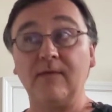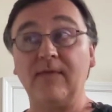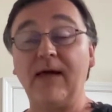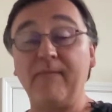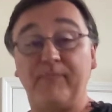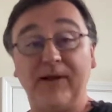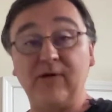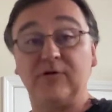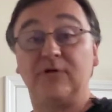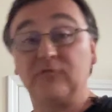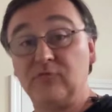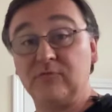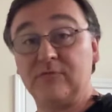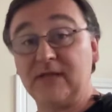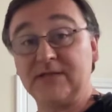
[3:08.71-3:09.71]
that bear
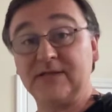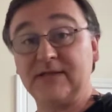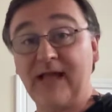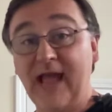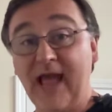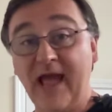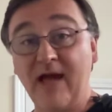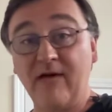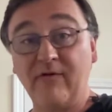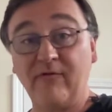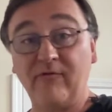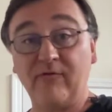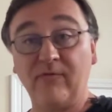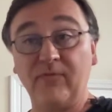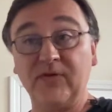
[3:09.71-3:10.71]
doesn't have
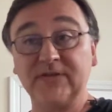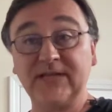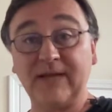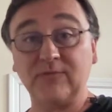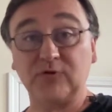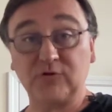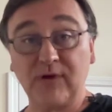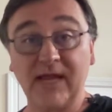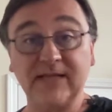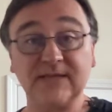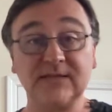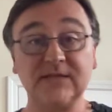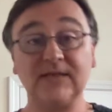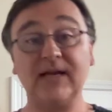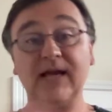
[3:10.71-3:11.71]
the same
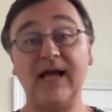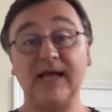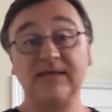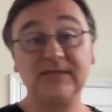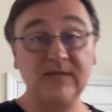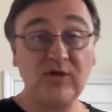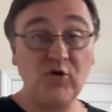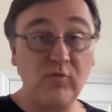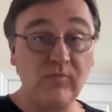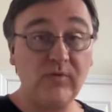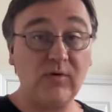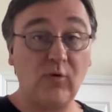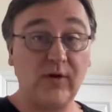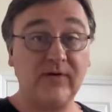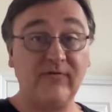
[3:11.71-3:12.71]
traits as the
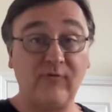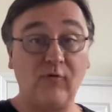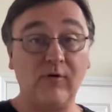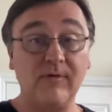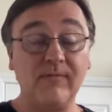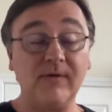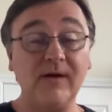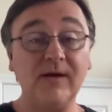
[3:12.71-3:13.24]
humanoid form,